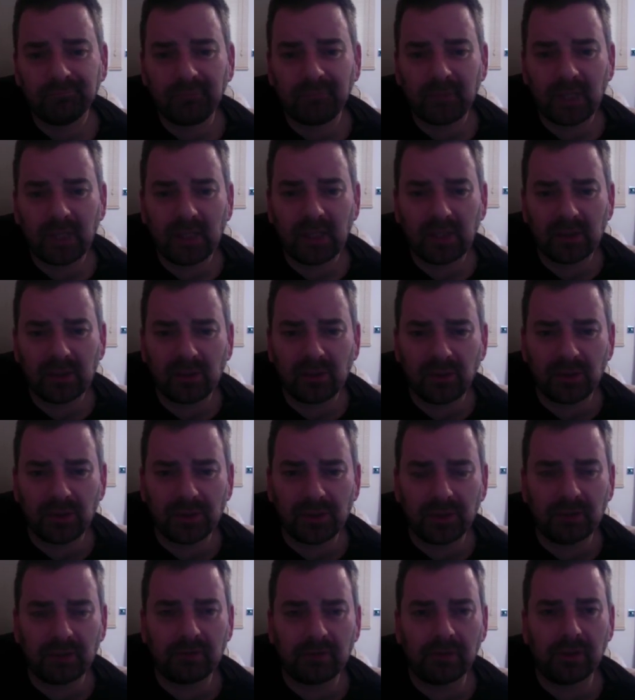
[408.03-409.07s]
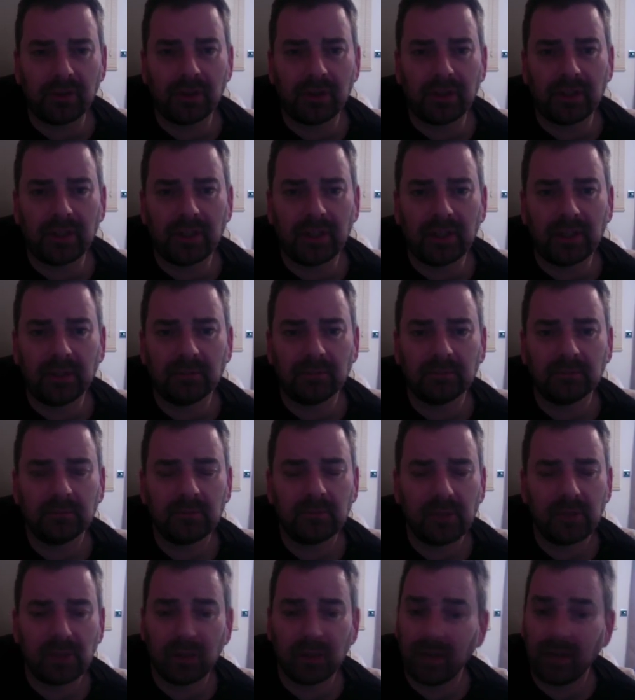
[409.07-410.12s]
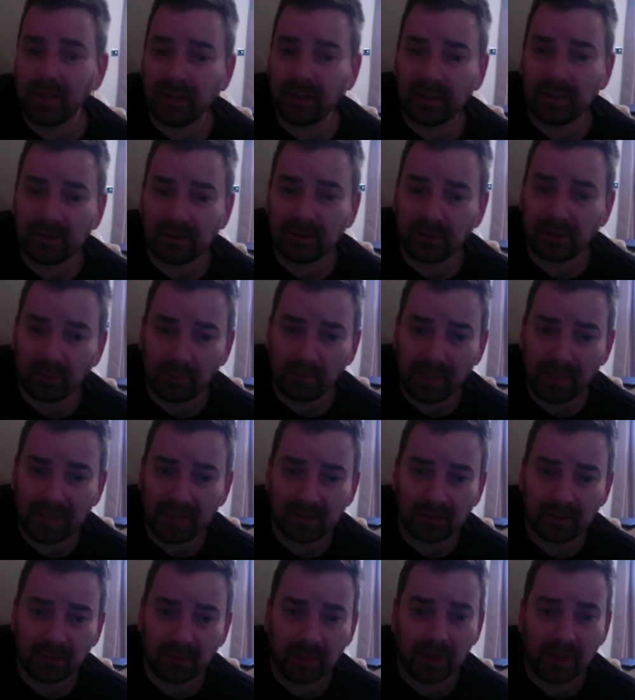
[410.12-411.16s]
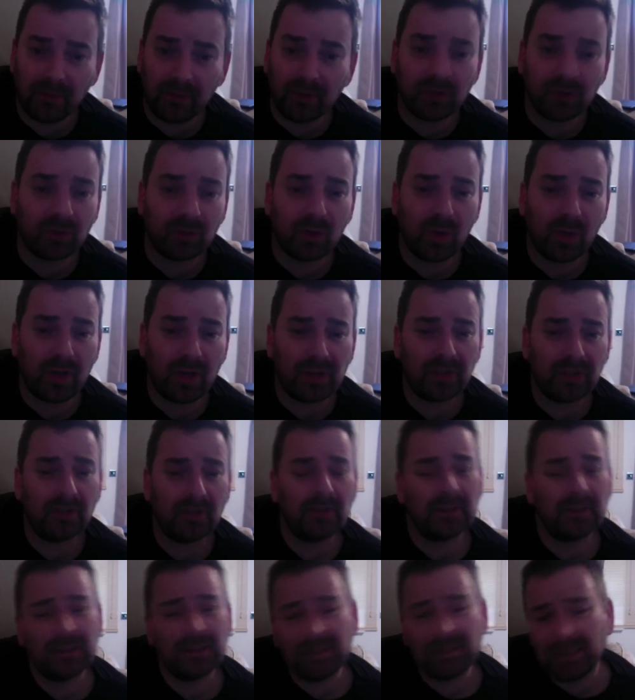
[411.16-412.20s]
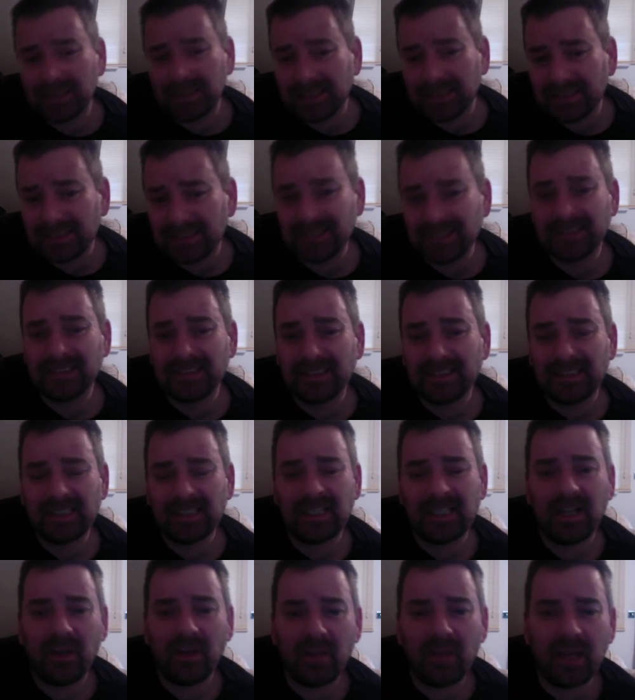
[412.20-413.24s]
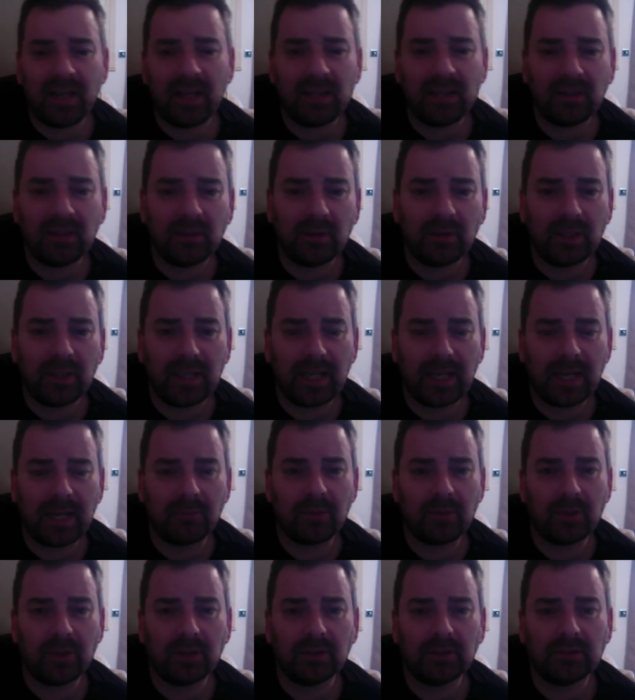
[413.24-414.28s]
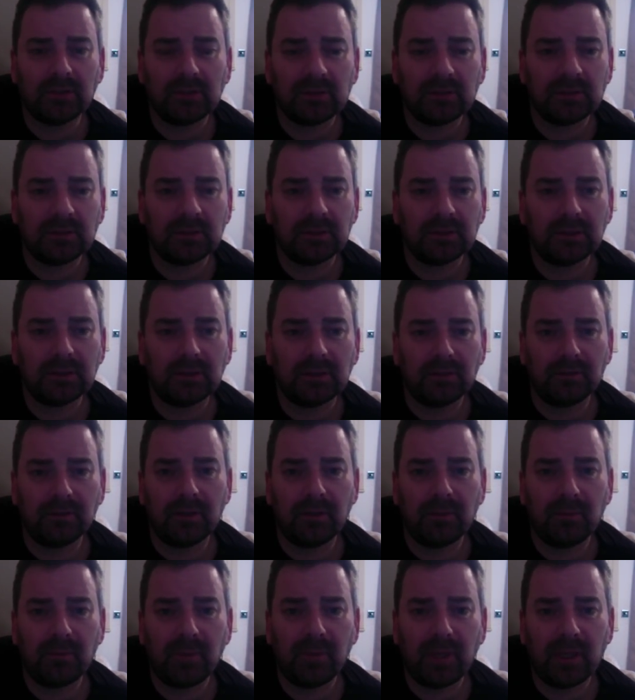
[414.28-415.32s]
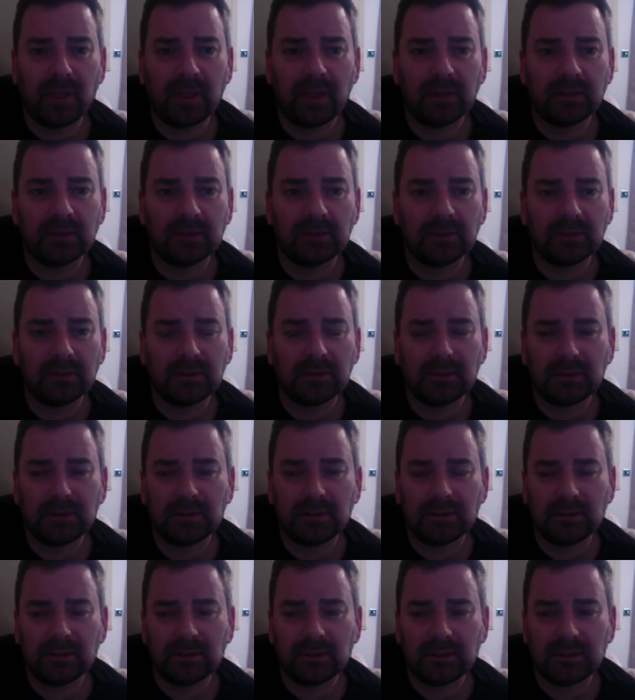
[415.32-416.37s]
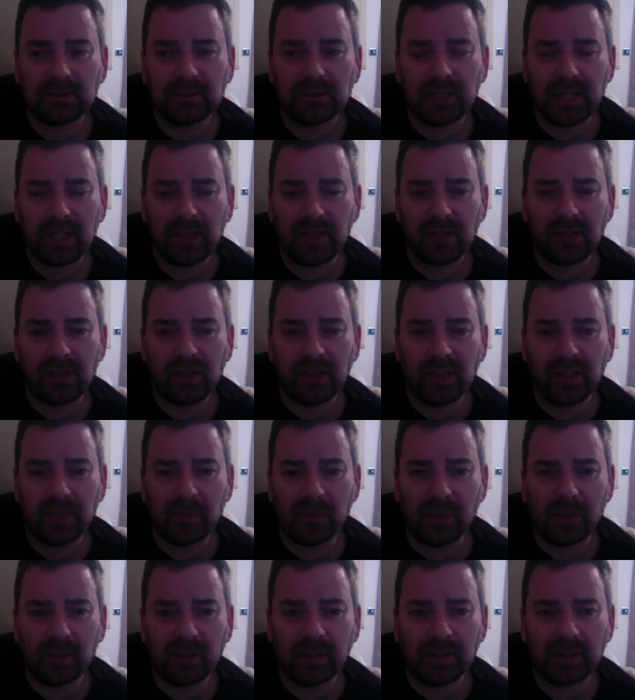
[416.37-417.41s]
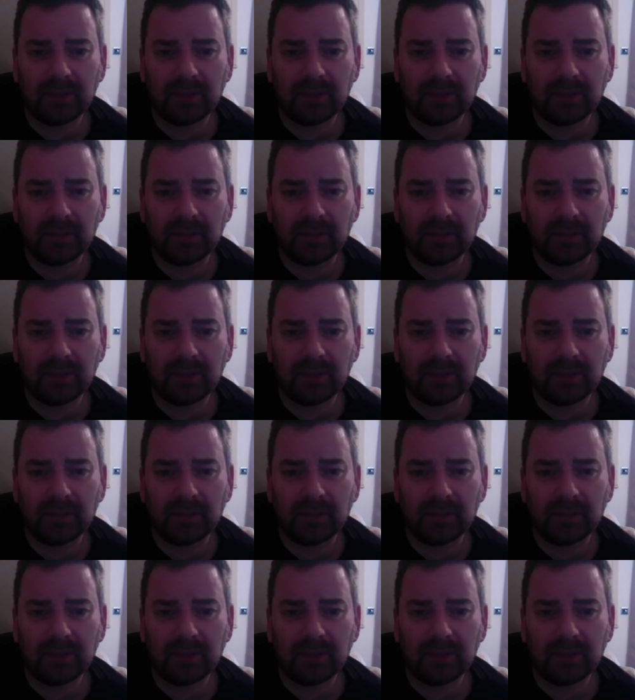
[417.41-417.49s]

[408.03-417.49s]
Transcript: that's all stuff for another day. So back to my original question: how the hell do I capture vampire HDMI?